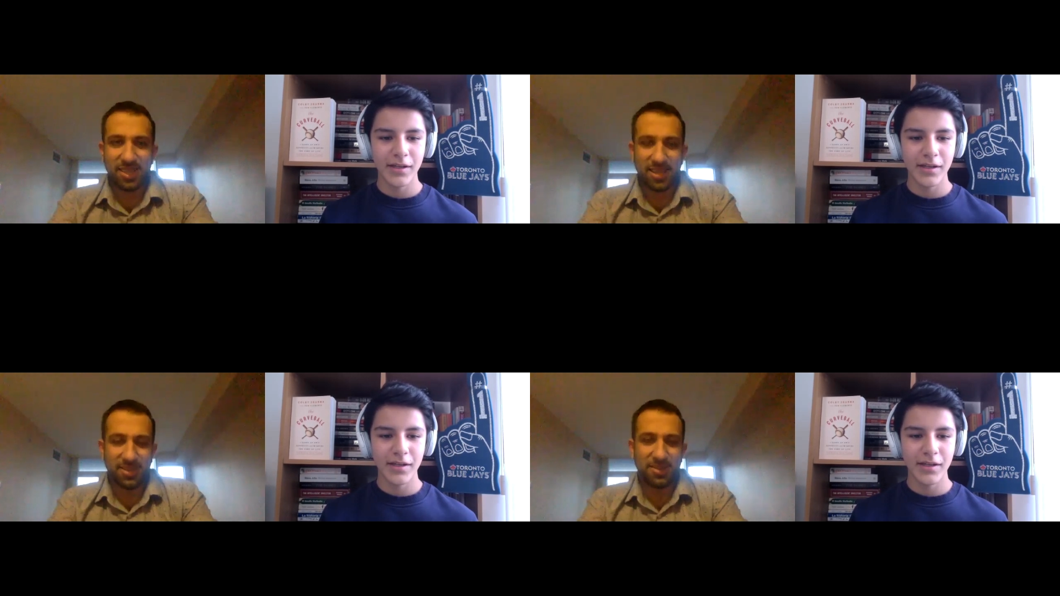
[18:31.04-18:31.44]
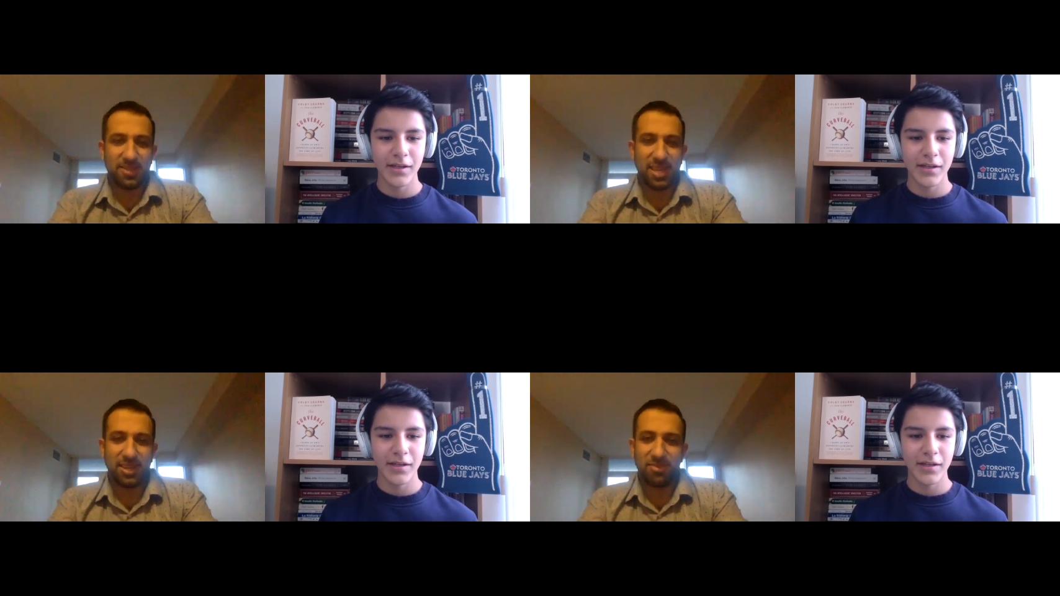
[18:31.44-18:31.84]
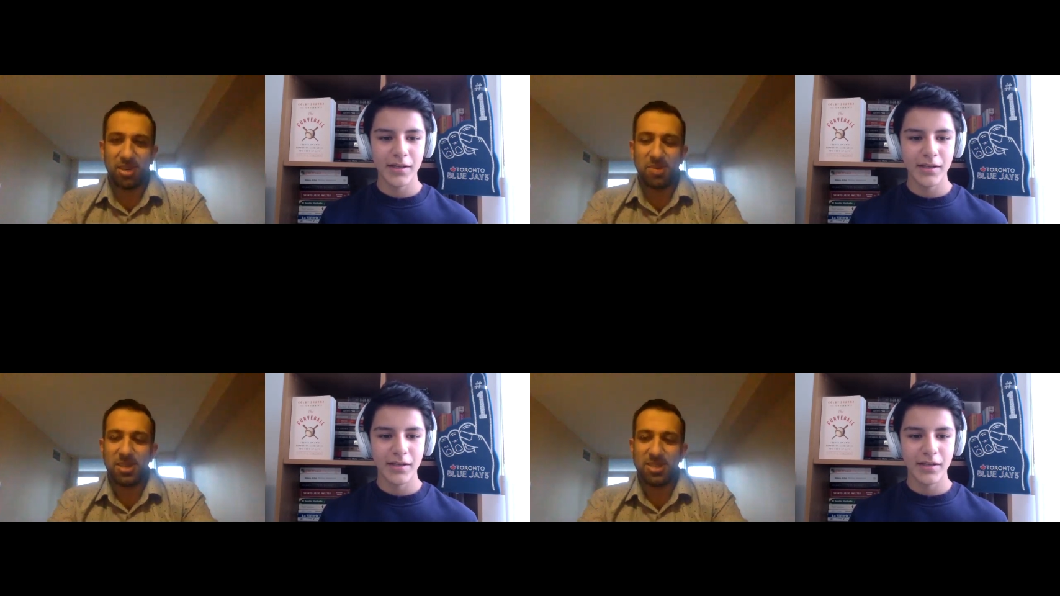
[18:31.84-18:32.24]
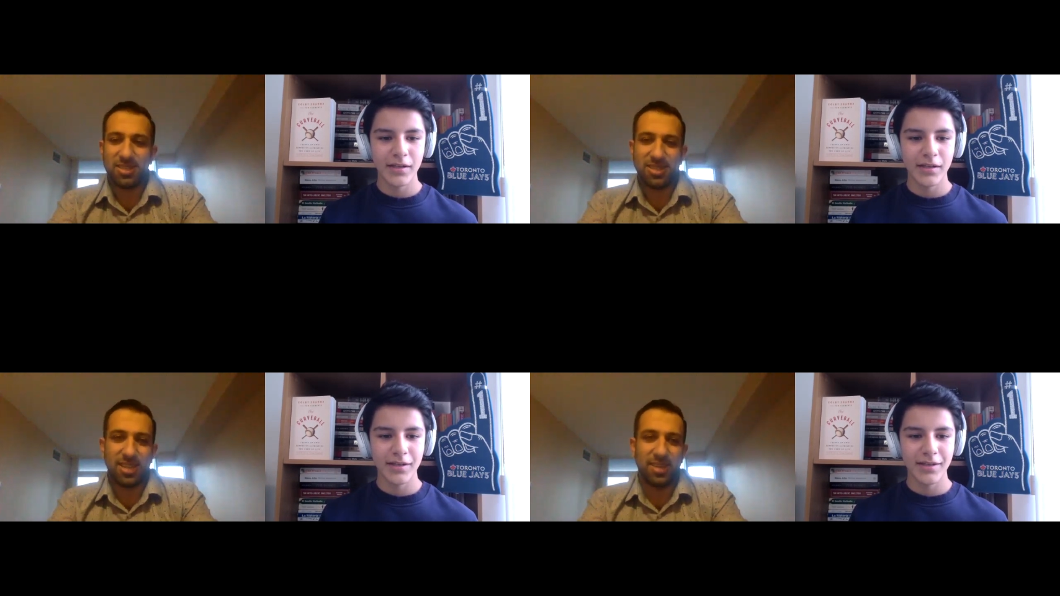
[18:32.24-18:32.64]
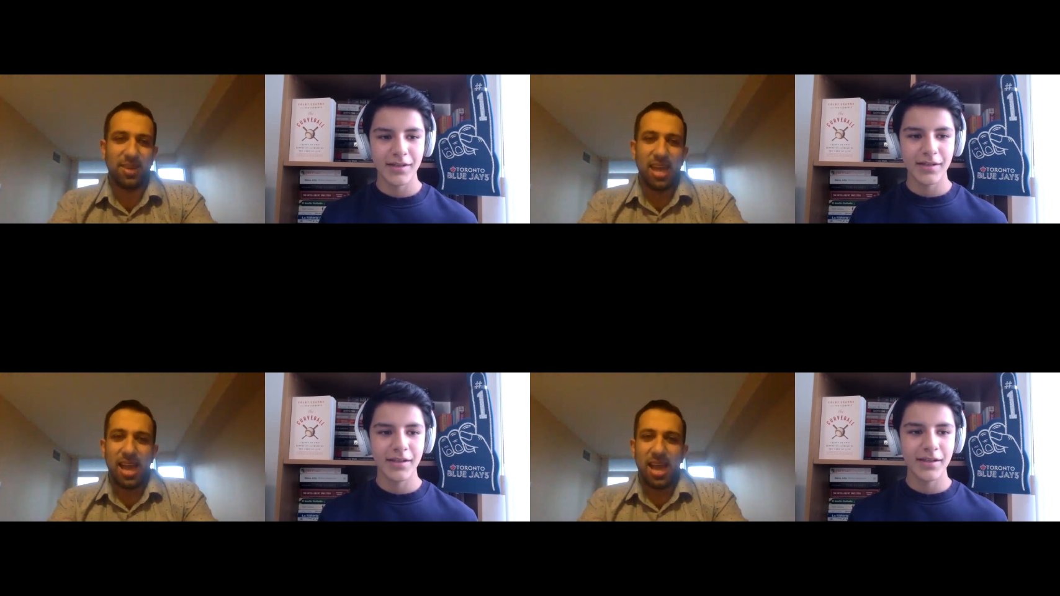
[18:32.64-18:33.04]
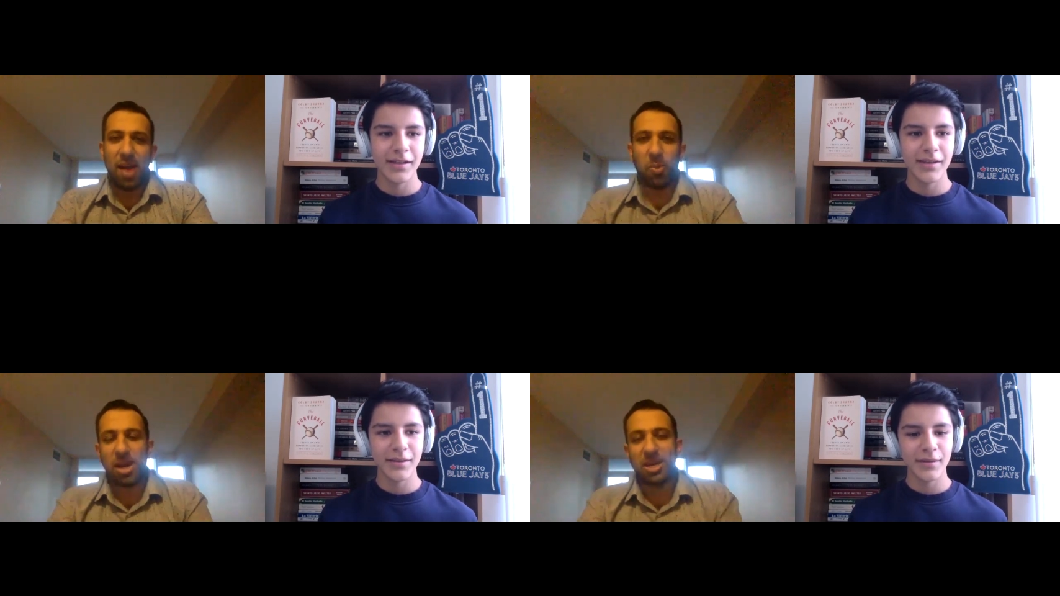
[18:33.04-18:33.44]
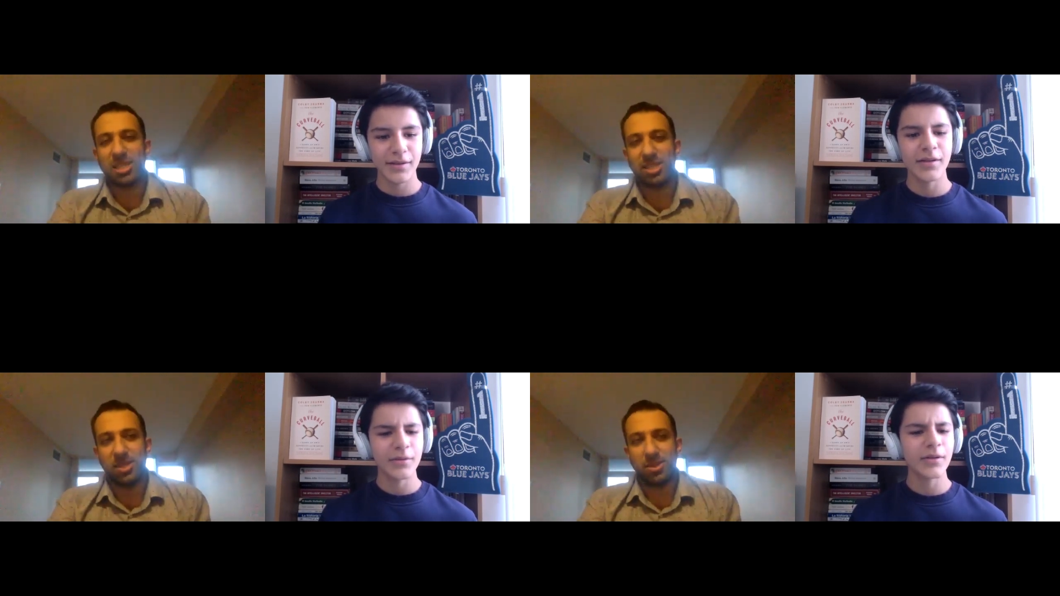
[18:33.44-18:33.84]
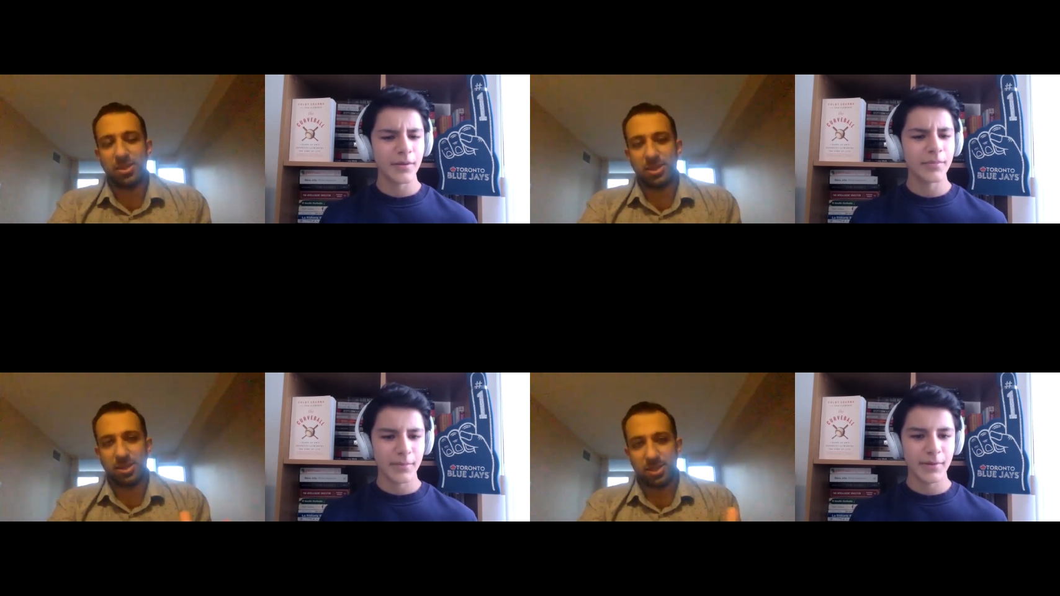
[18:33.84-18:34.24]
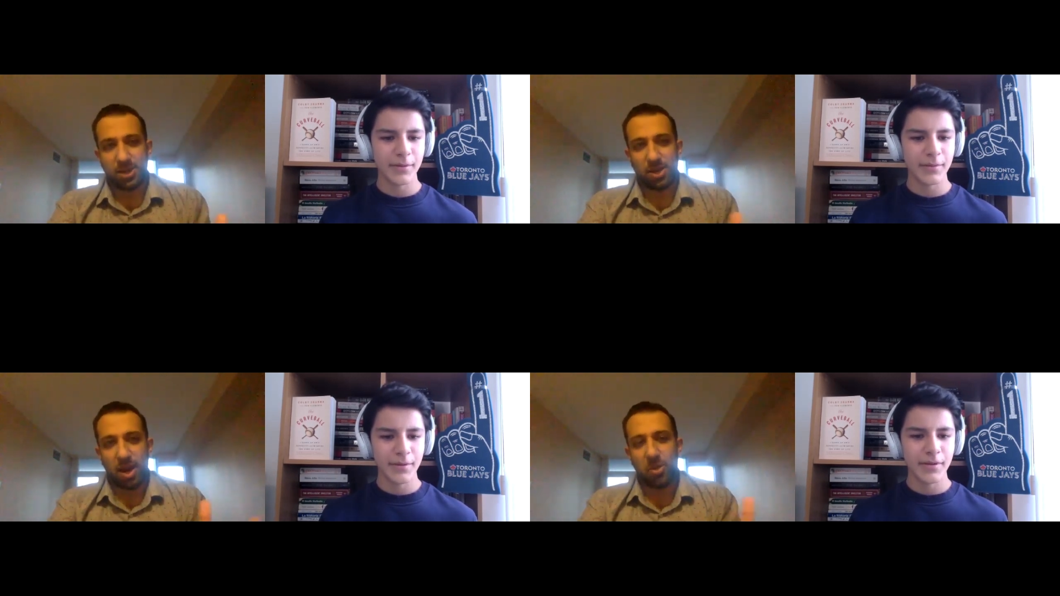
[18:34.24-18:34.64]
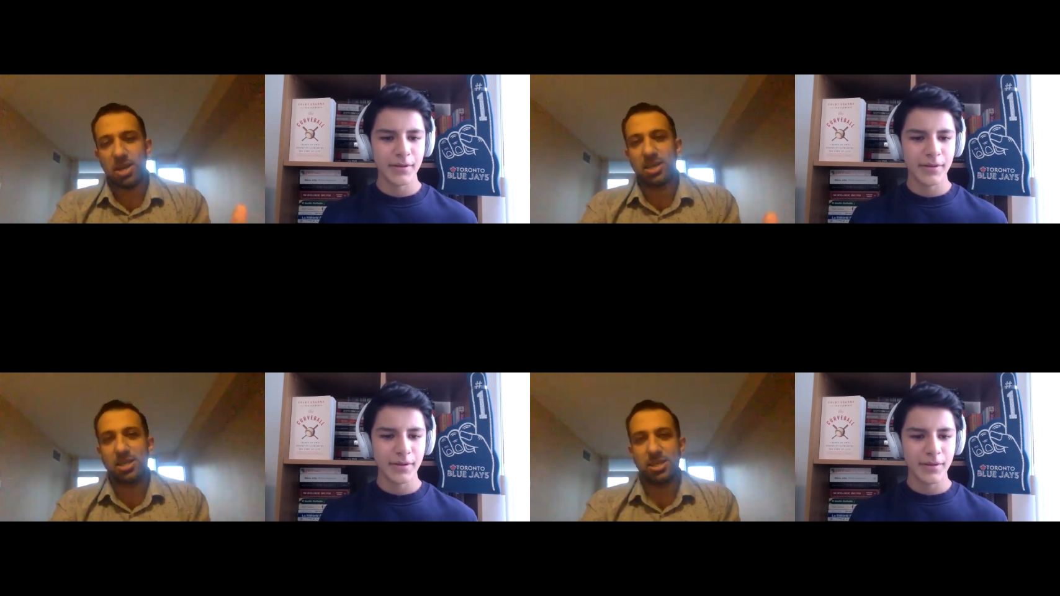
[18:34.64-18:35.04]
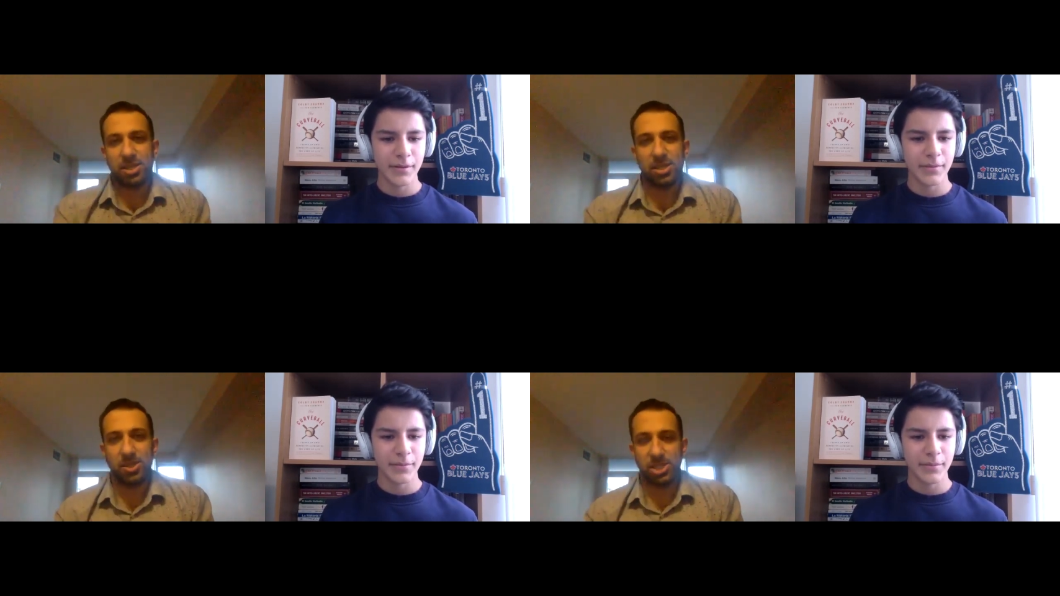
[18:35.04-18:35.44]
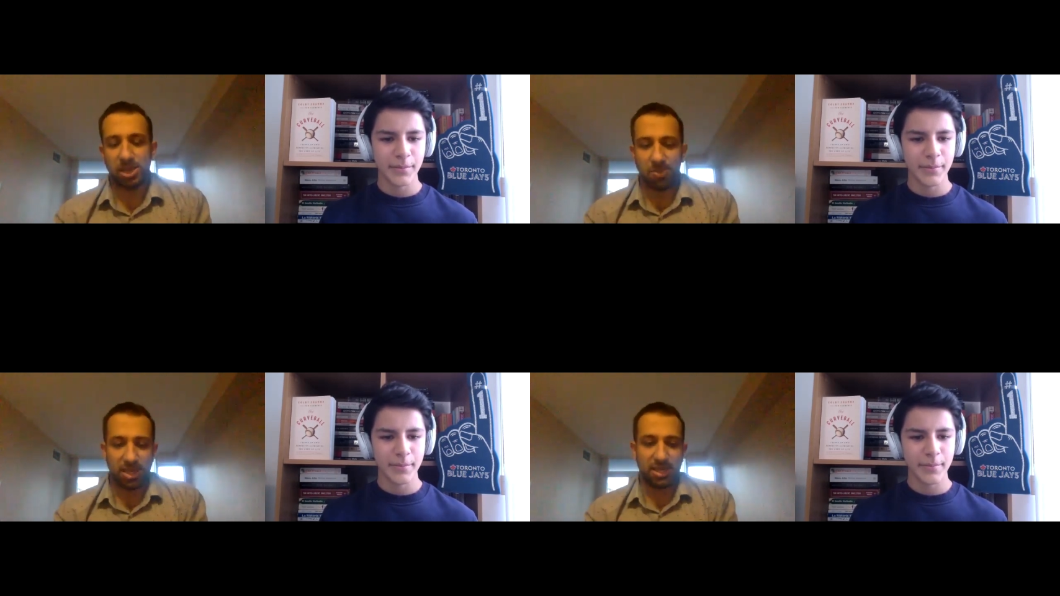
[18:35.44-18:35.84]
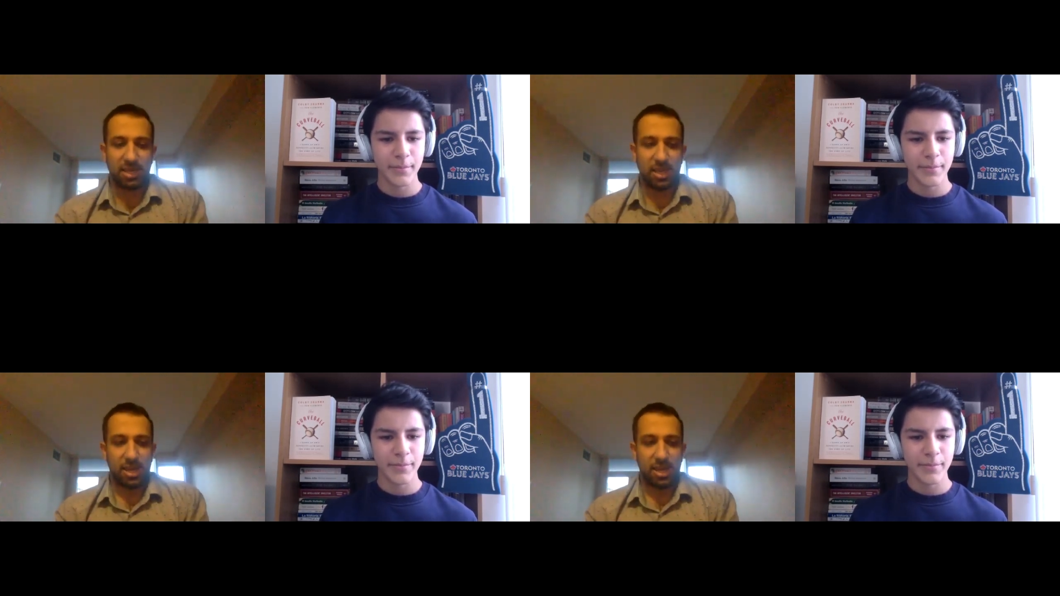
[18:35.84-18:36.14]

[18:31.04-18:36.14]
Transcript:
Speaker 1: Thank you. Thank you very much. Thank you. I wanted, oh, yeah. I wanted to do something